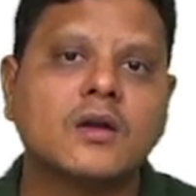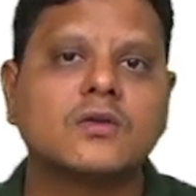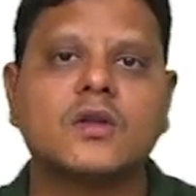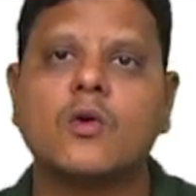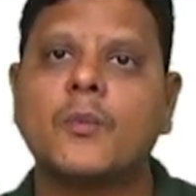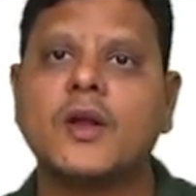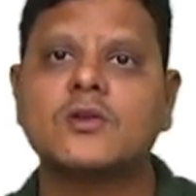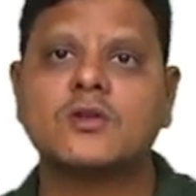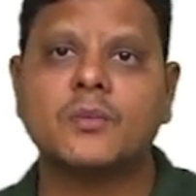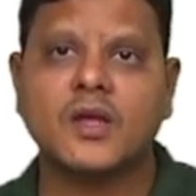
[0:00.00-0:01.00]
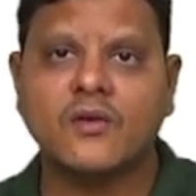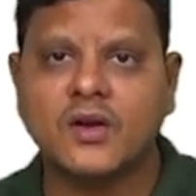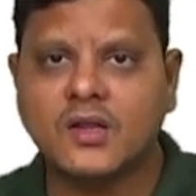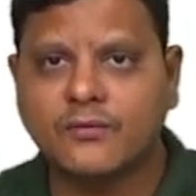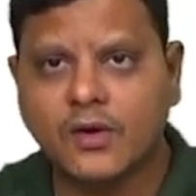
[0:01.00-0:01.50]
The opinion should be given in
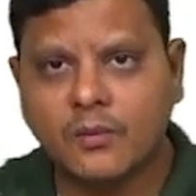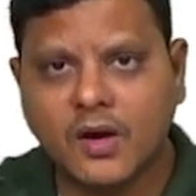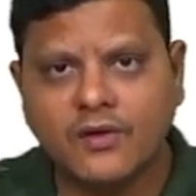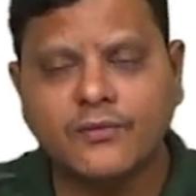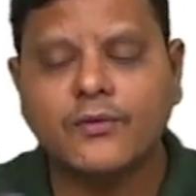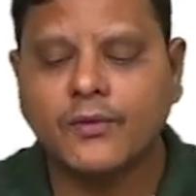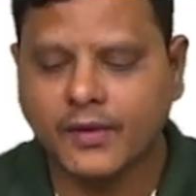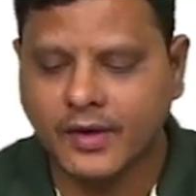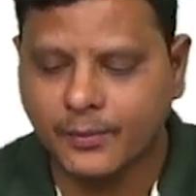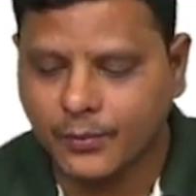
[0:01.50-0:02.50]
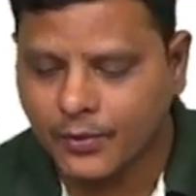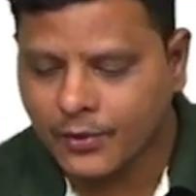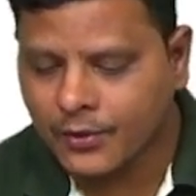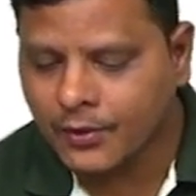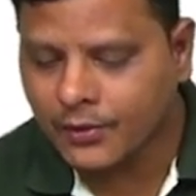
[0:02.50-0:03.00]
the form of
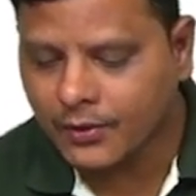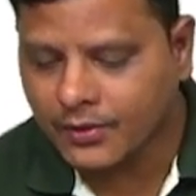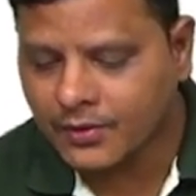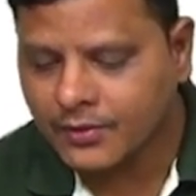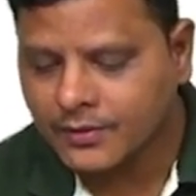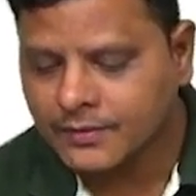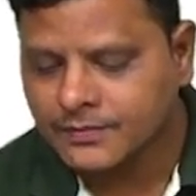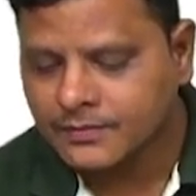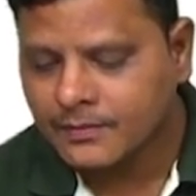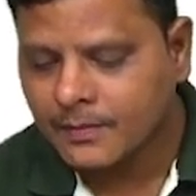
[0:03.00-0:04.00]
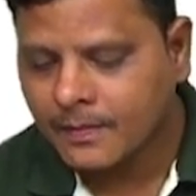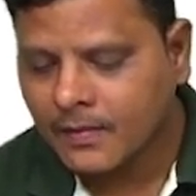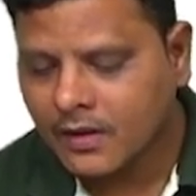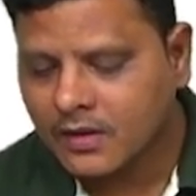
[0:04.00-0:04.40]
report. In the